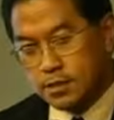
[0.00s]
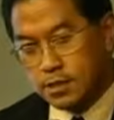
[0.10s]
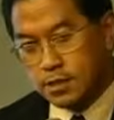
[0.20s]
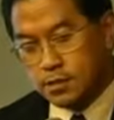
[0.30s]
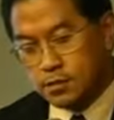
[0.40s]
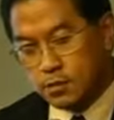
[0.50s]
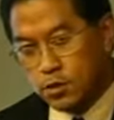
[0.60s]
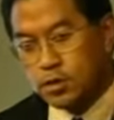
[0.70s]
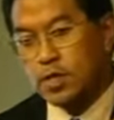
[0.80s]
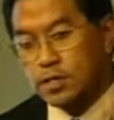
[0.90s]
the
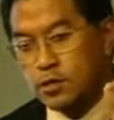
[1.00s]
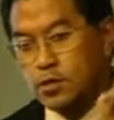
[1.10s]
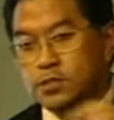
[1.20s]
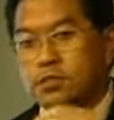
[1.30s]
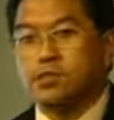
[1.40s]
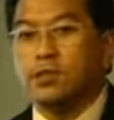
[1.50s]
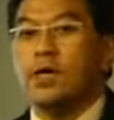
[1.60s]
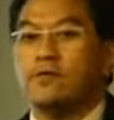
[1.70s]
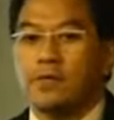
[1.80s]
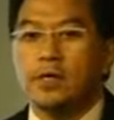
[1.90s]
total antioxidants you have.
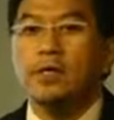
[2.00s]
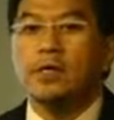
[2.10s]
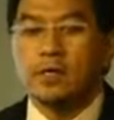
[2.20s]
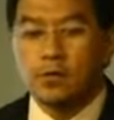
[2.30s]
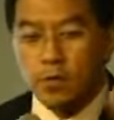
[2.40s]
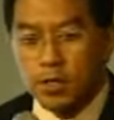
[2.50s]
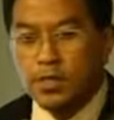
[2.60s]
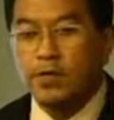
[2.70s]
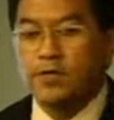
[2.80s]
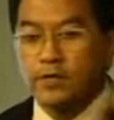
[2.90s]
It only
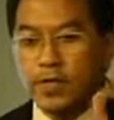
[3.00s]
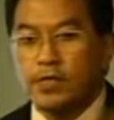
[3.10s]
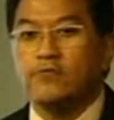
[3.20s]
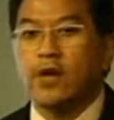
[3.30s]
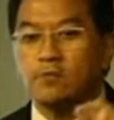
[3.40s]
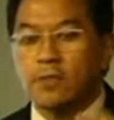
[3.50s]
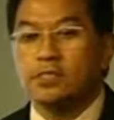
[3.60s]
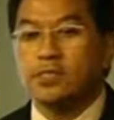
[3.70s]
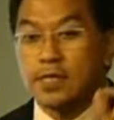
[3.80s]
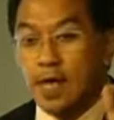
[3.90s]
gives a reading of how much
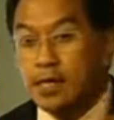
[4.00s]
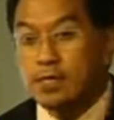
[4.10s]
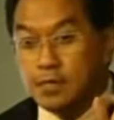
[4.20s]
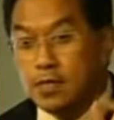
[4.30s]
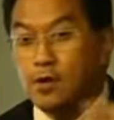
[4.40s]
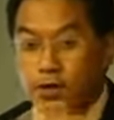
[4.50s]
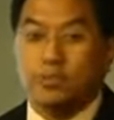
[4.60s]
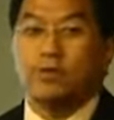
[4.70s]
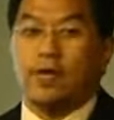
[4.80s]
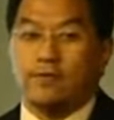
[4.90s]
carotenoids
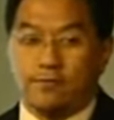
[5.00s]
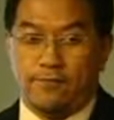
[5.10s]
you have.